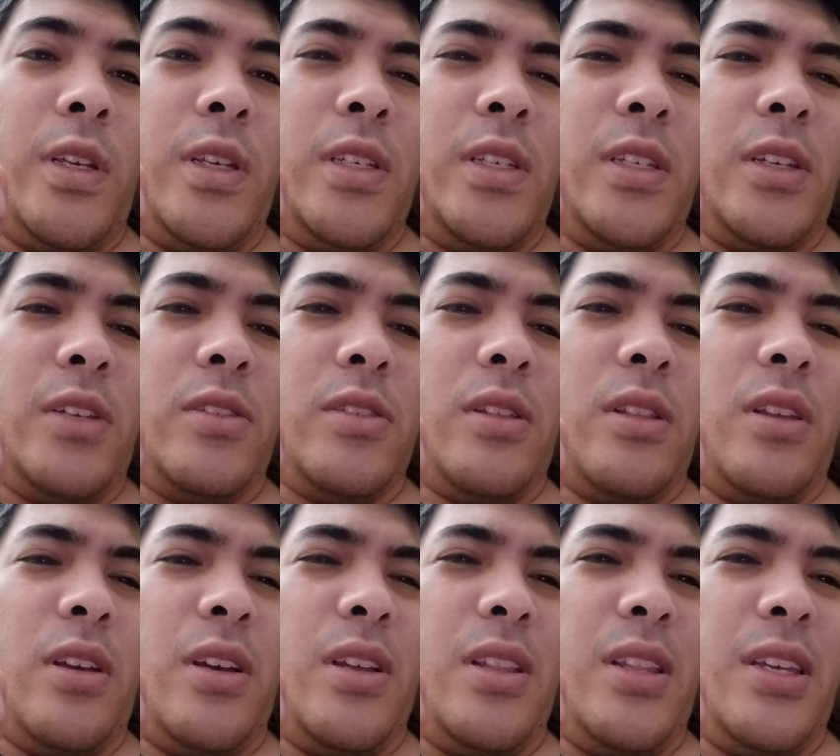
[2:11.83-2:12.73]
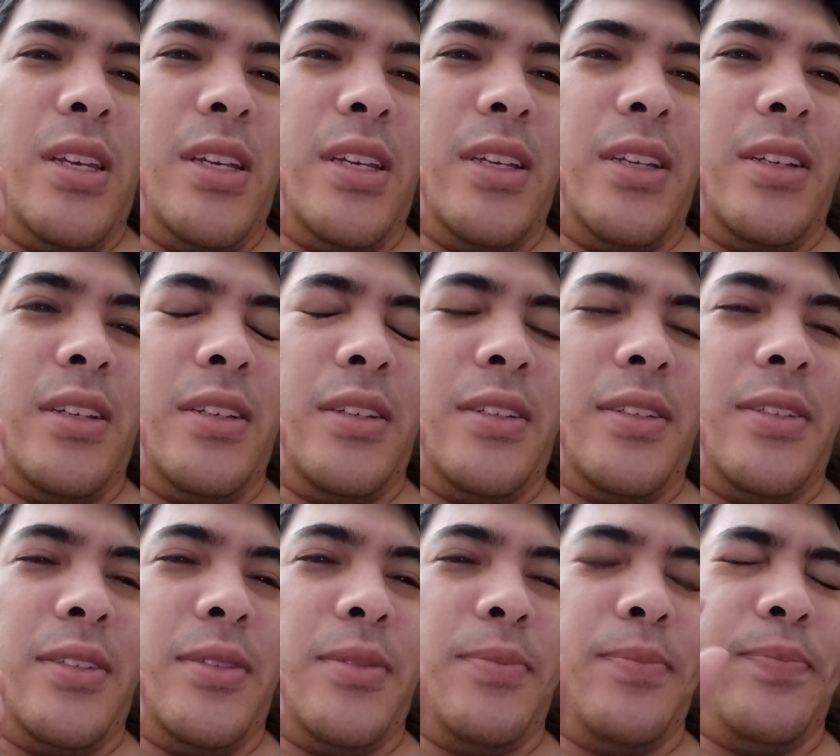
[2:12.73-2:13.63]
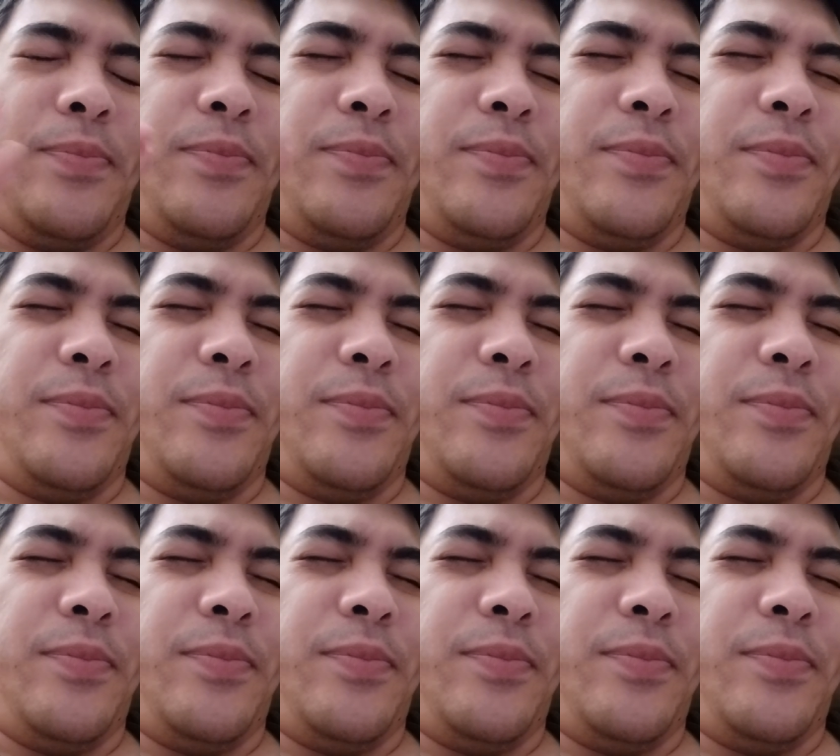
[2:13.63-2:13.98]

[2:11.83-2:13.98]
sounds a lot like um,